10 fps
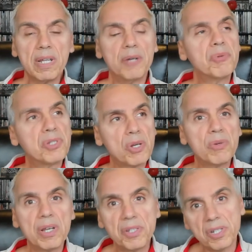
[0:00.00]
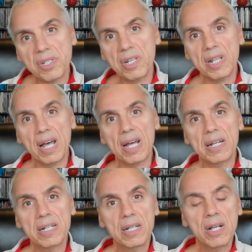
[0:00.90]
and it was so nice to see that.
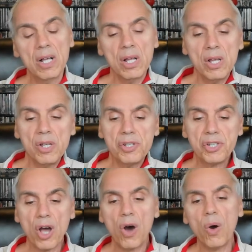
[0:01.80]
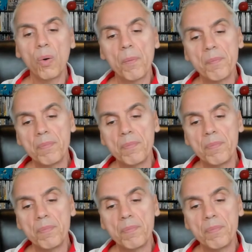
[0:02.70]
So